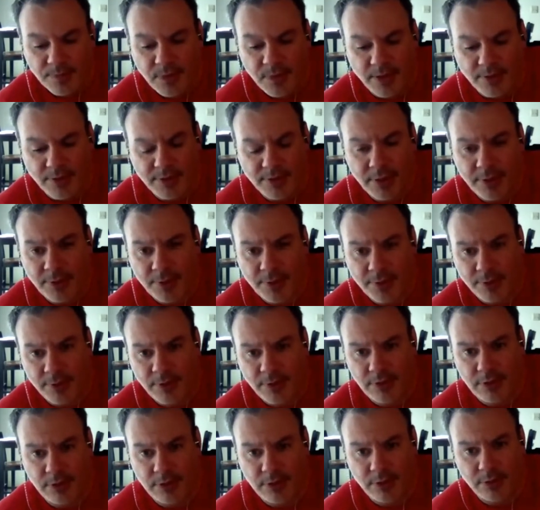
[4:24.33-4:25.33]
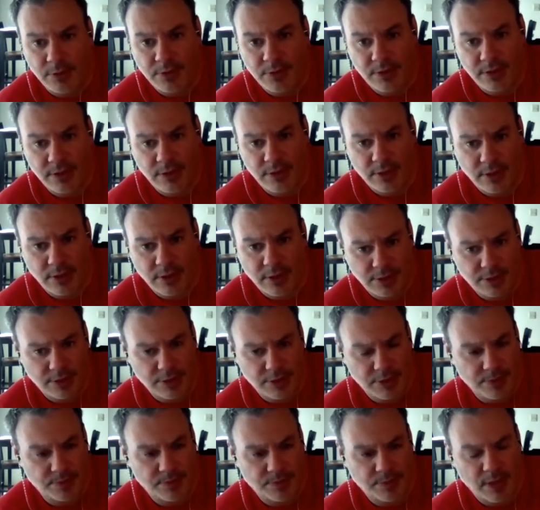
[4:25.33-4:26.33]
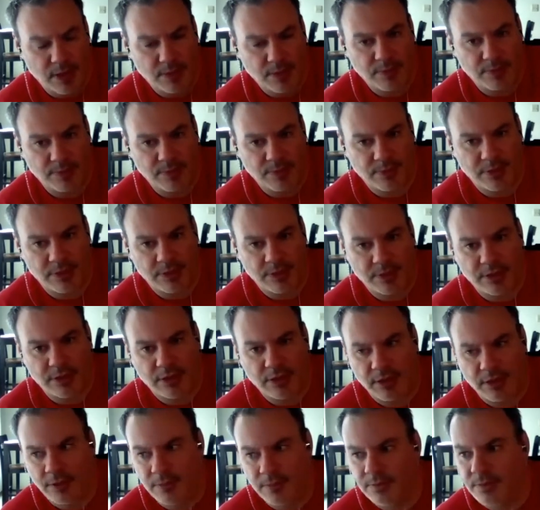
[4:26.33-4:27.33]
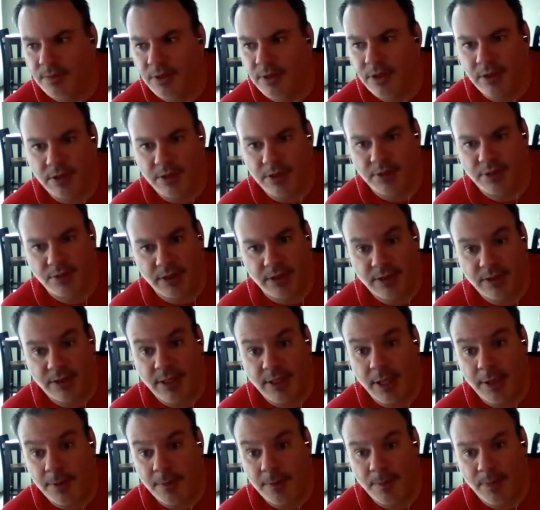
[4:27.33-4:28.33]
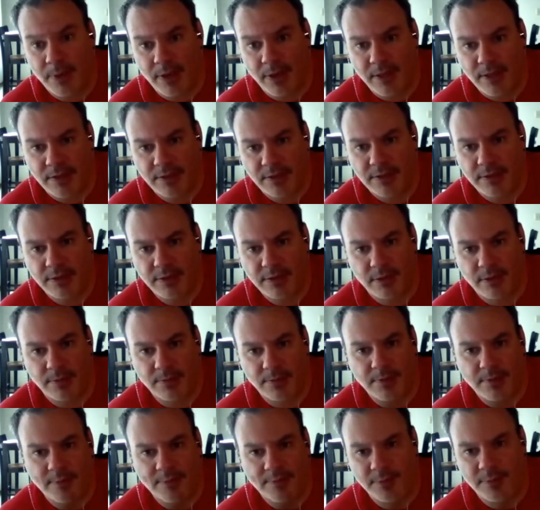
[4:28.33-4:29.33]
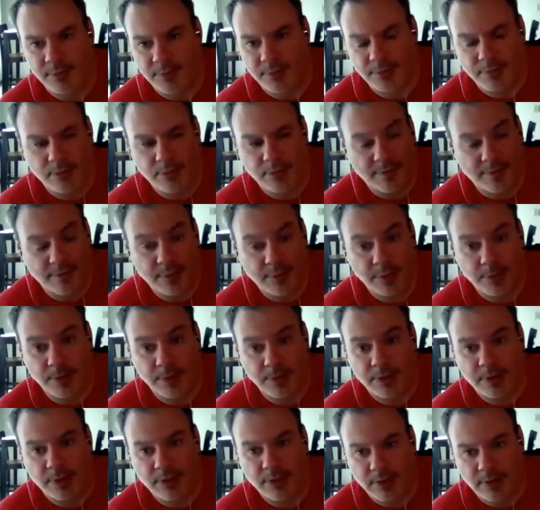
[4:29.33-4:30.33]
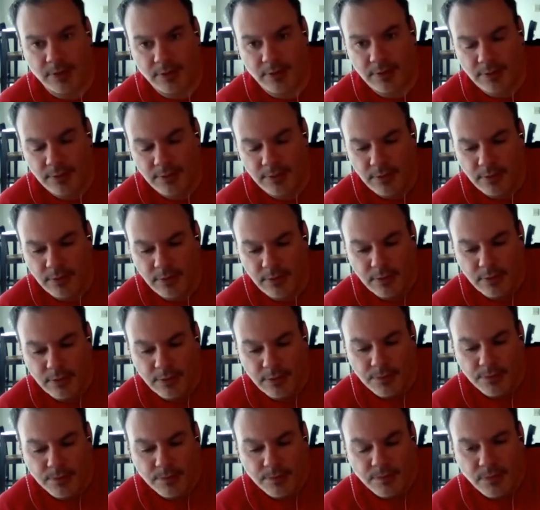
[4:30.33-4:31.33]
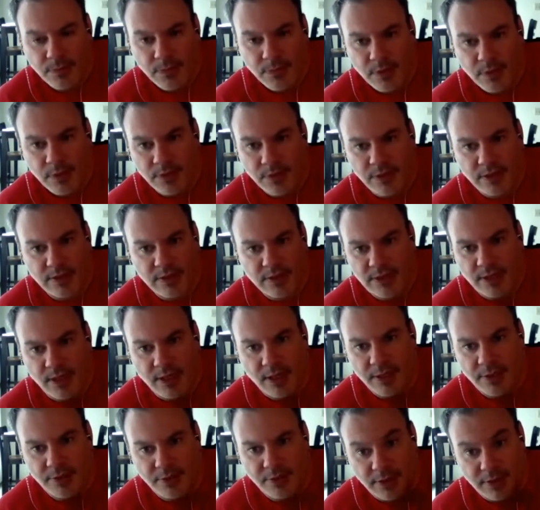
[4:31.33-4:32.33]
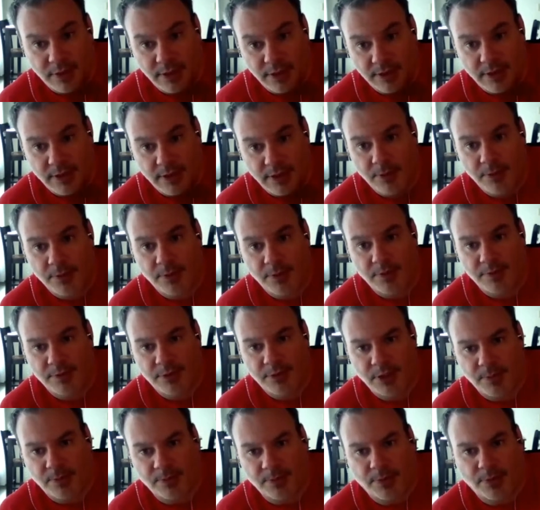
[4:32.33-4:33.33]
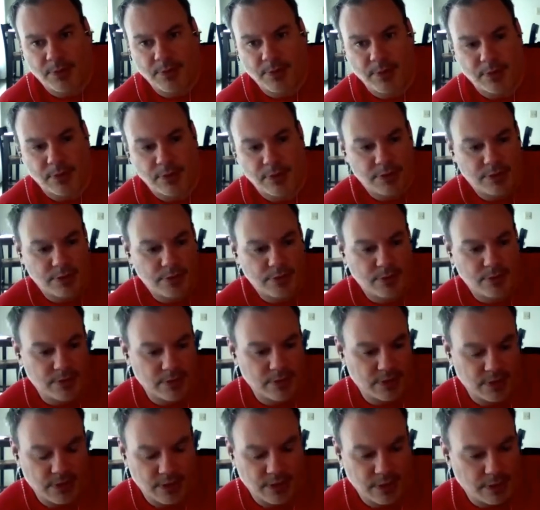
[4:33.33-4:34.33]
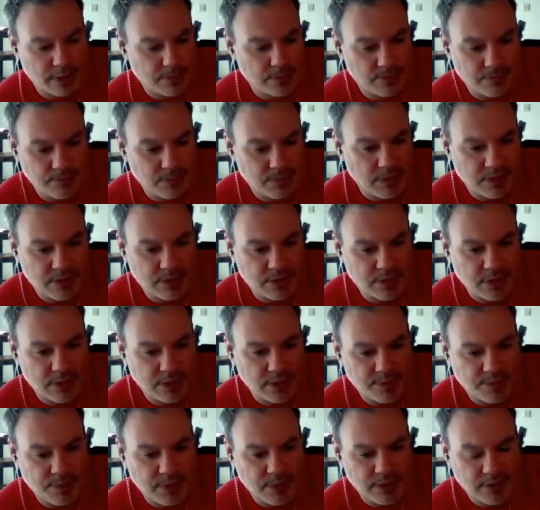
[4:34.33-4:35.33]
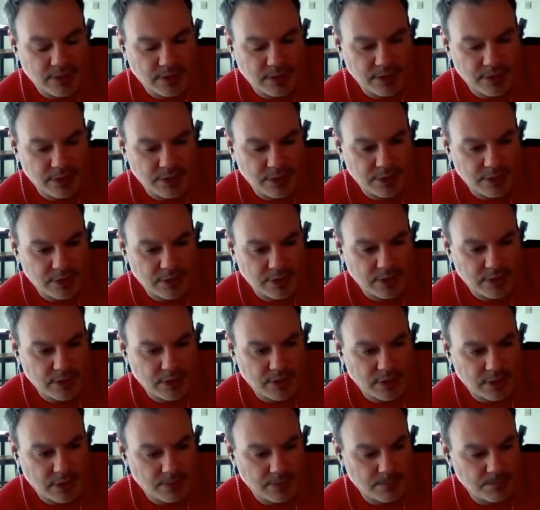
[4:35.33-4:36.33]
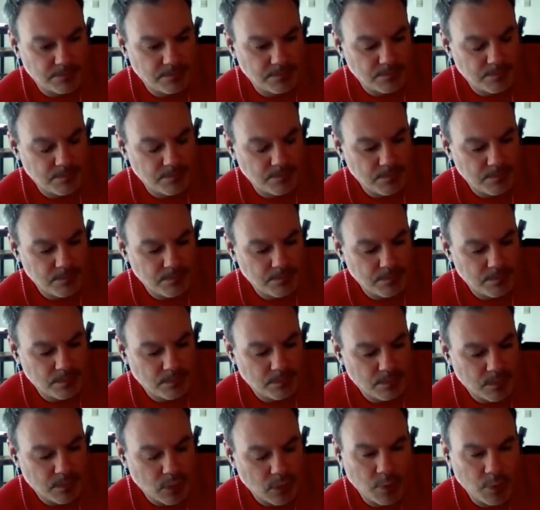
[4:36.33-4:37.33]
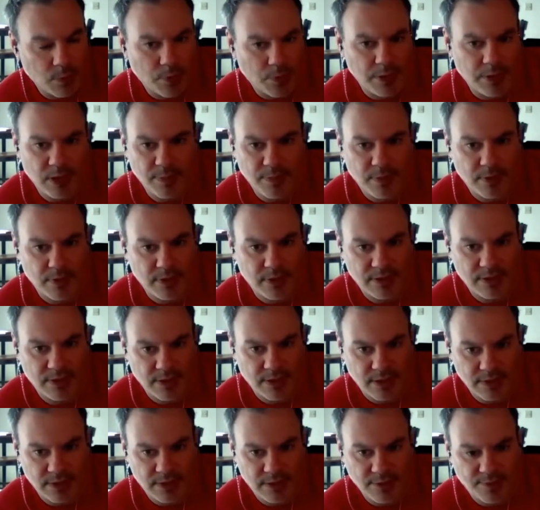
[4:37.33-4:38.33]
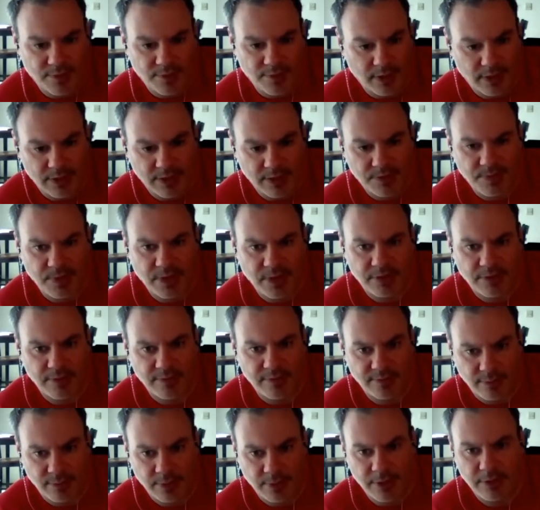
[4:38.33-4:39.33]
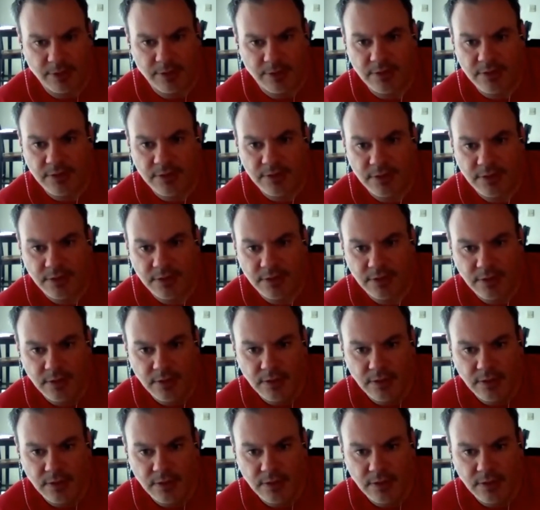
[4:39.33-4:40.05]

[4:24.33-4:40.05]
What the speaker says: I think 32 Cetology probably illustrates that the best. If you recall, the entirety of chapter 32 is it's basically just writing about the scientific aspects of whales